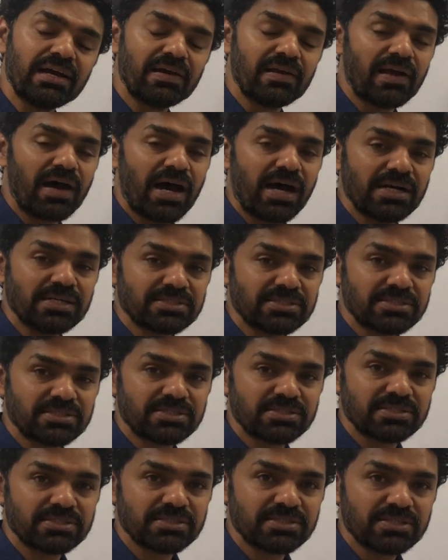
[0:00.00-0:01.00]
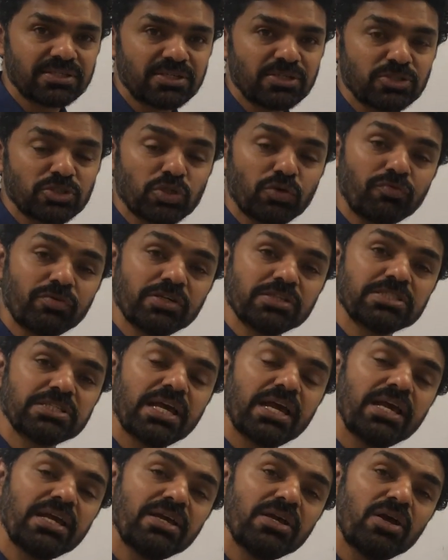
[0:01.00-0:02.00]
glass. So we
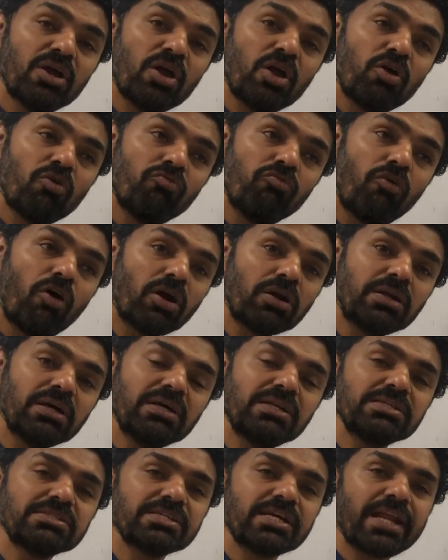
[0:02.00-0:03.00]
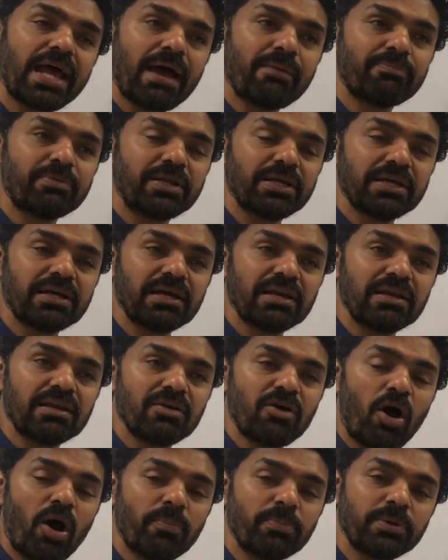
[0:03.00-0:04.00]
say water is an
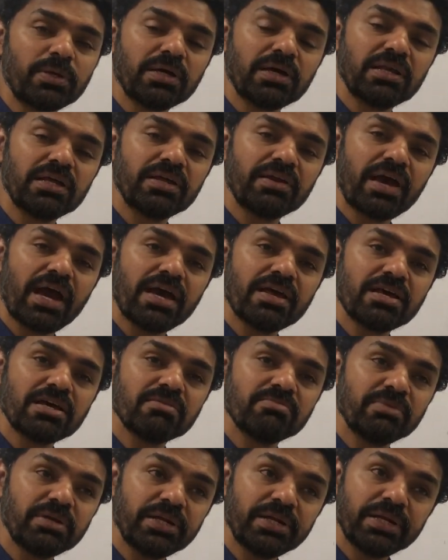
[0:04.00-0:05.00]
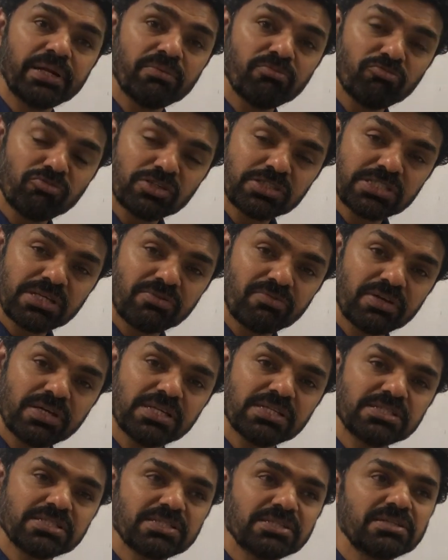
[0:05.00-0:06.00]
optically rarer medium
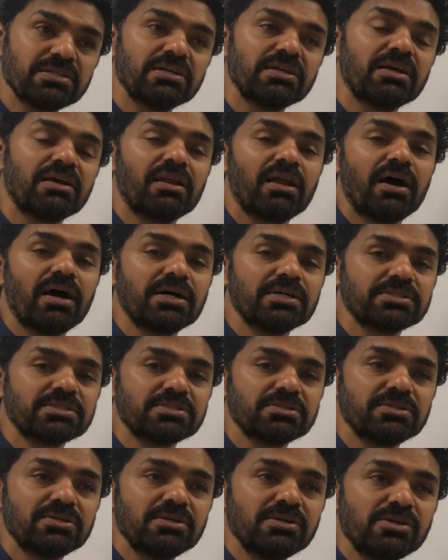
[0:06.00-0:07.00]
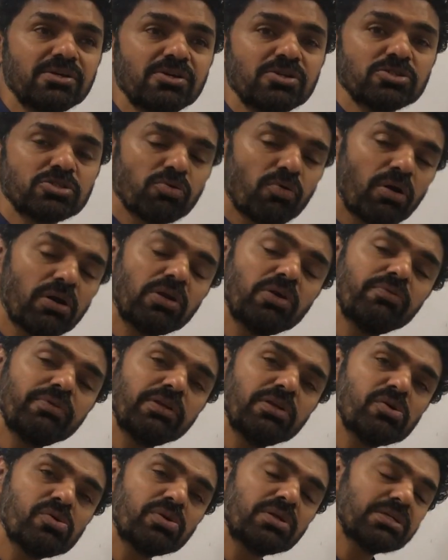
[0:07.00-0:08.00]
vis-a-vis glass. So what do we
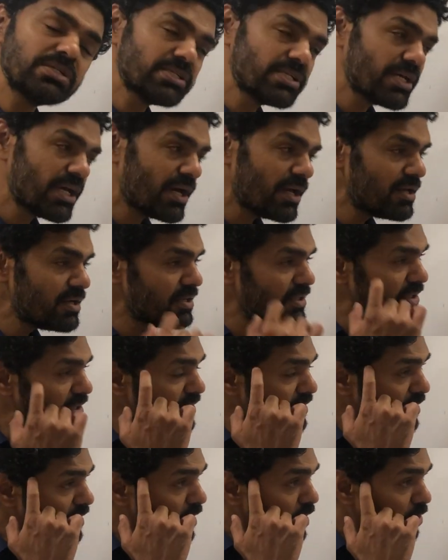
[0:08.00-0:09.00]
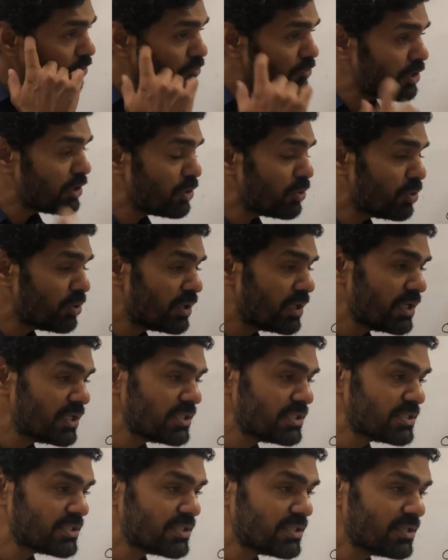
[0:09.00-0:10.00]
notice here? We
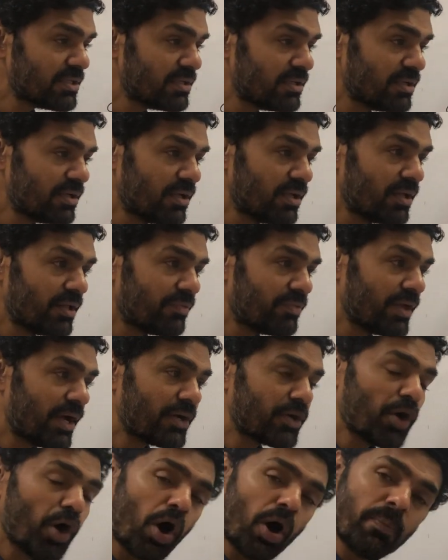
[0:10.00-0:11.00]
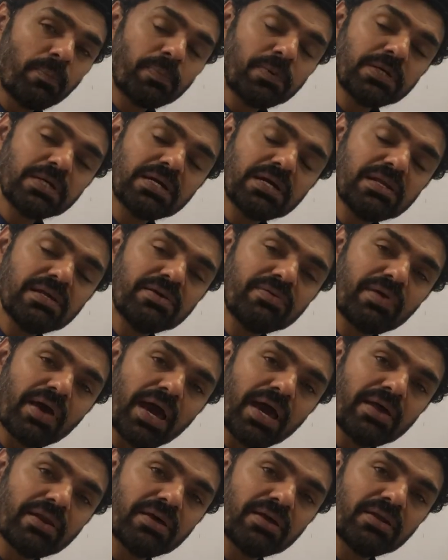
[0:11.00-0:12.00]
notice that optically
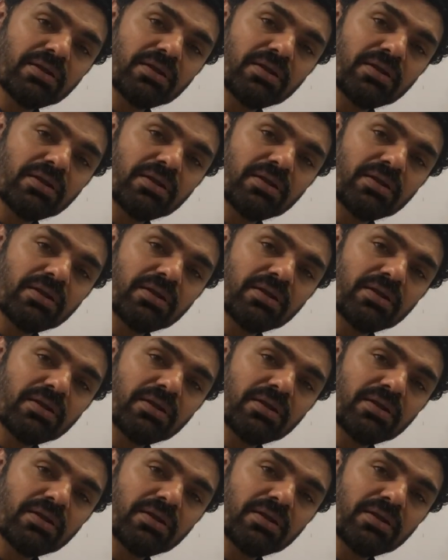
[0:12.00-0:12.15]
rarer